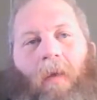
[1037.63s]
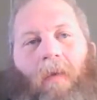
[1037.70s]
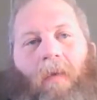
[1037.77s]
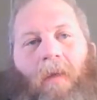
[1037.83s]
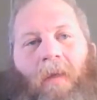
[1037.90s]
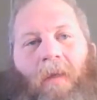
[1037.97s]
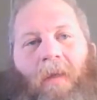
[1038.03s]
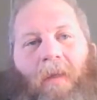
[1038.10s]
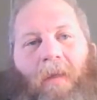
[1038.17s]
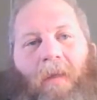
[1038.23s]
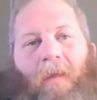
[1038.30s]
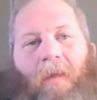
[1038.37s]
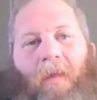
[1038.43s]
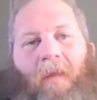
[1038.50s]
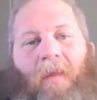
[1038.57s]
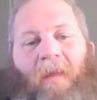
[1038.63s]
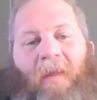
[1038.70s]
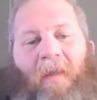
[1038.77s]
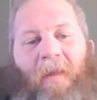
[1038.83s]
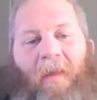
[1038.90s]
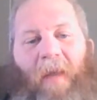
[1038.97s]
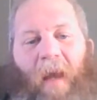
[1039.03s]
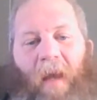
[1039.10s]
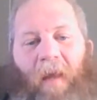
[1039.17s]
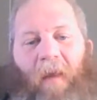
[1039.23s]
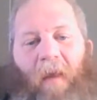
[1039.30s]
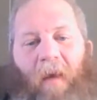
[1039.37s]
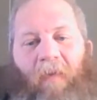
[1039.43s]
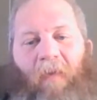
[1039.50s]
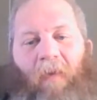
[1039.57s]
the state
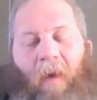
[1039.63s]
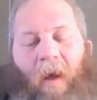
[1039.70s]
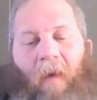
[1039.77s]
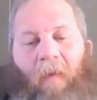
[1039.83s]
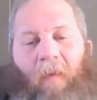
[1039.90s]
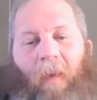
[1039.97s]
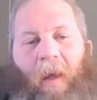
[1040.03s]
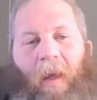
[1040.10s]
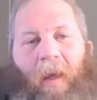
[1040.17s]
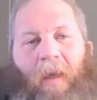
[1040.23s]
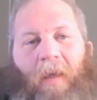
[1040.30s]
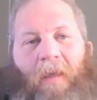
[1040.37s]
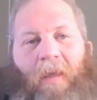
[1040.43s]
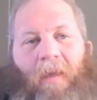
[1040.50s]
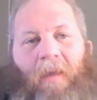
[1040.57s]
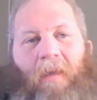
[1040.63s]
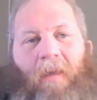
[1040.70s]
level government is